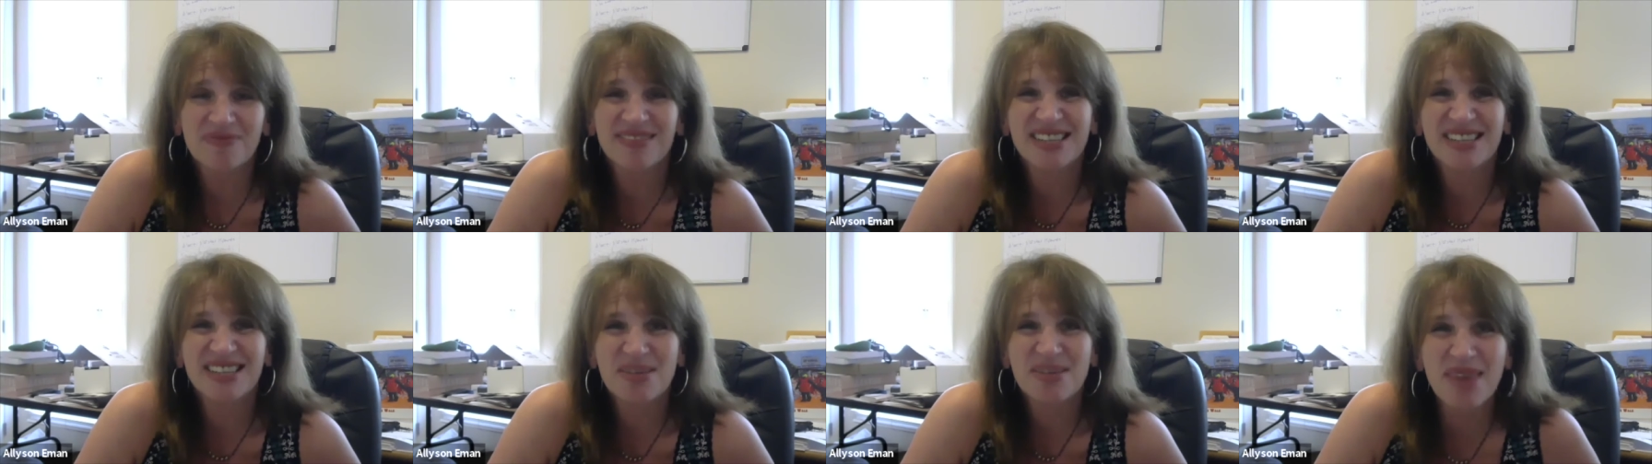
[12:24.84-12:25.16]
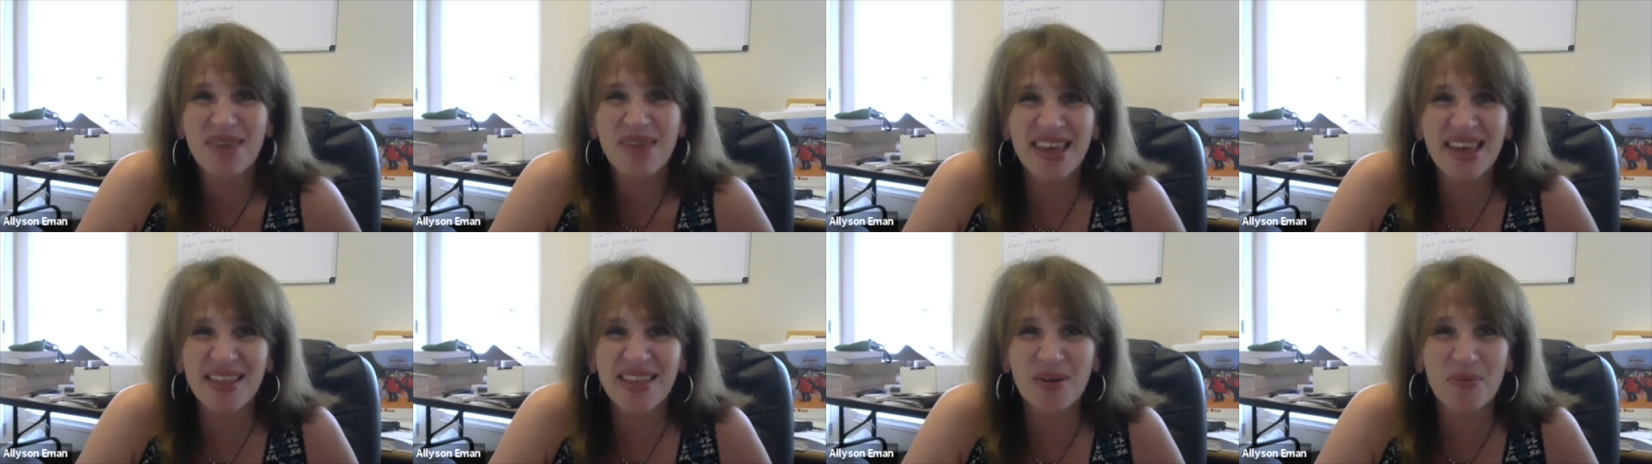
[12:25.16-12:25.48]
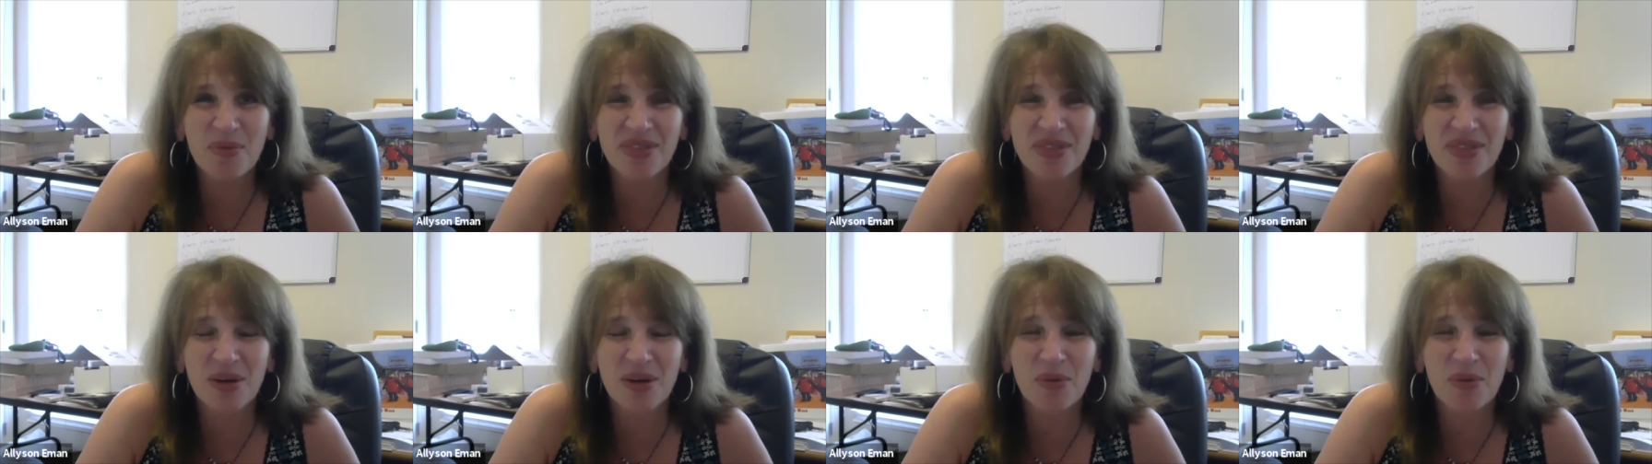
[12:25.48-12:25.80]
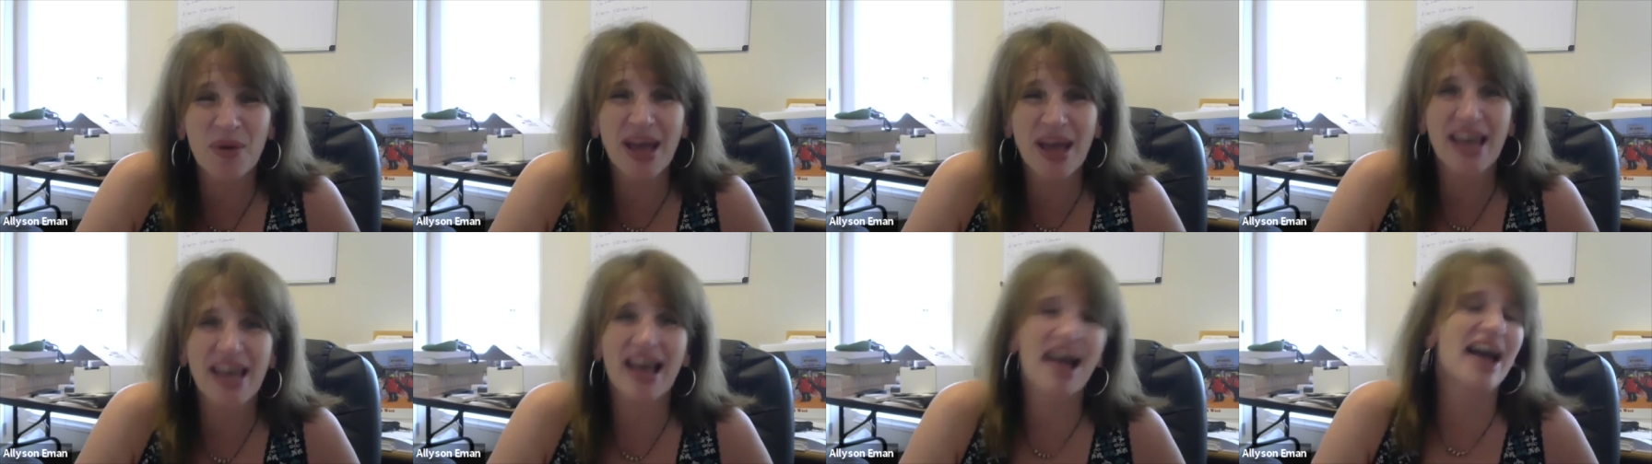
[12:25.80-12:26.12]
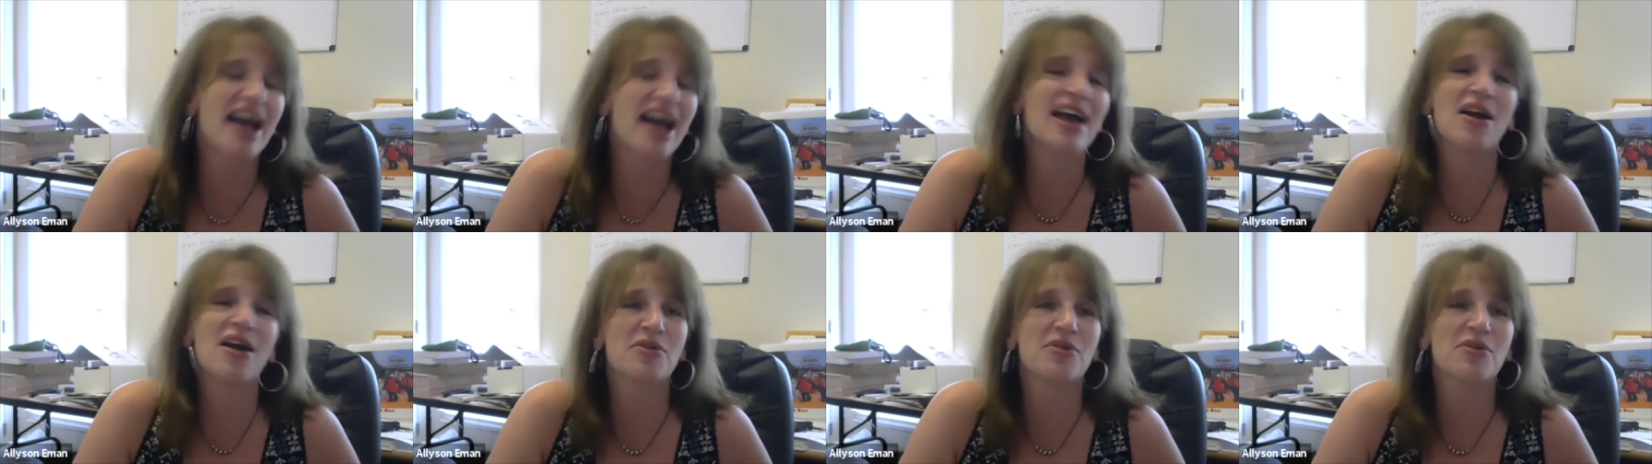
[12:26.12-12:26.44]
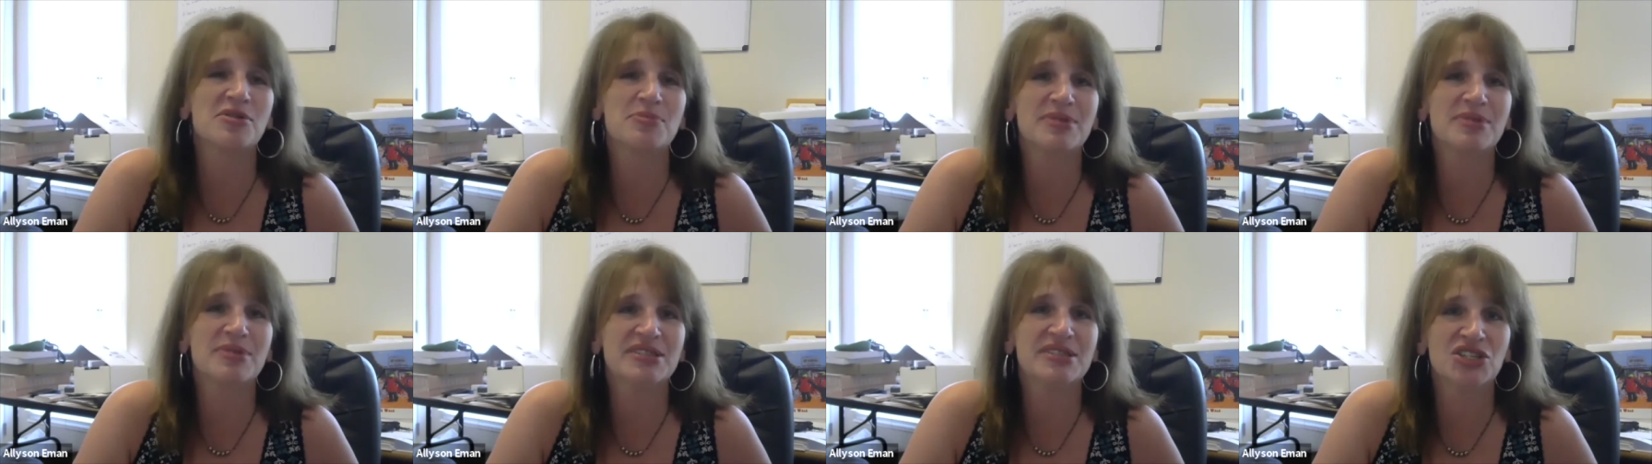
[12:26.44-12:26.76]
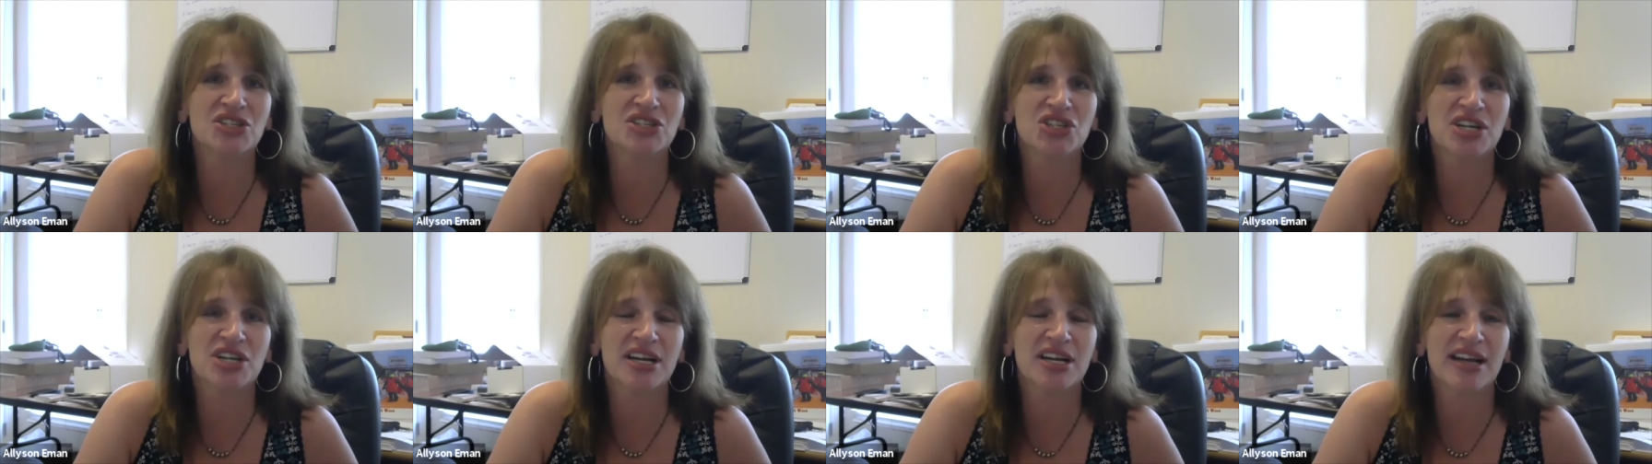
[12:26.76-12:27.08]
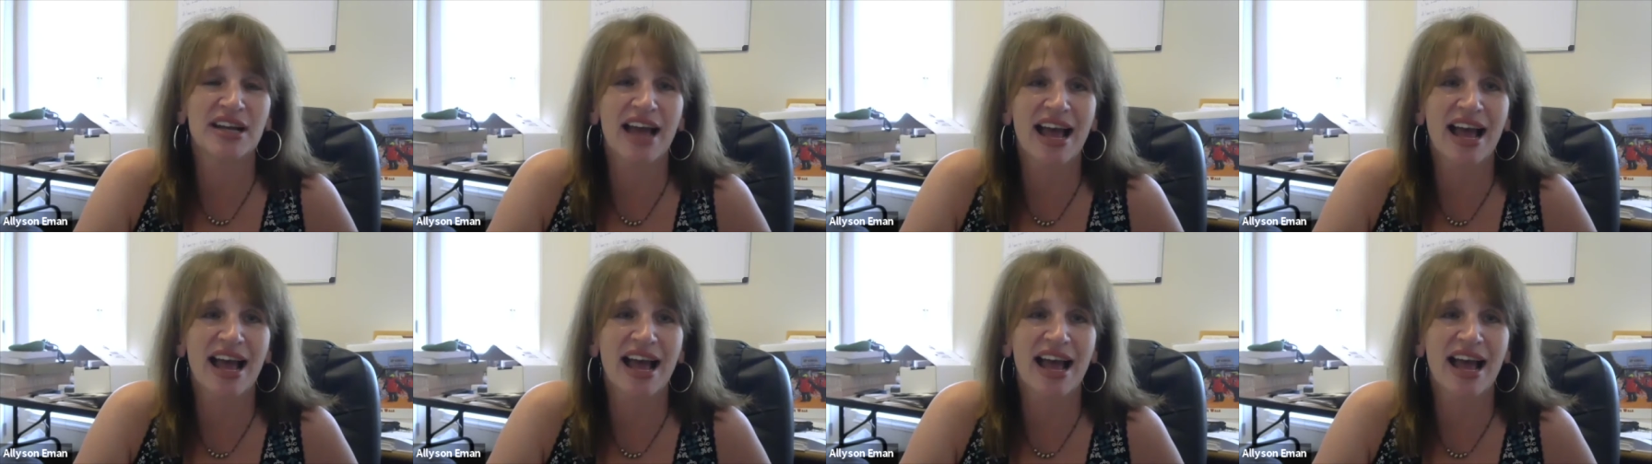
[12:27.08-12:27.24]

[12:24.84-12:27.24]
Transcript: to me, the way I always position it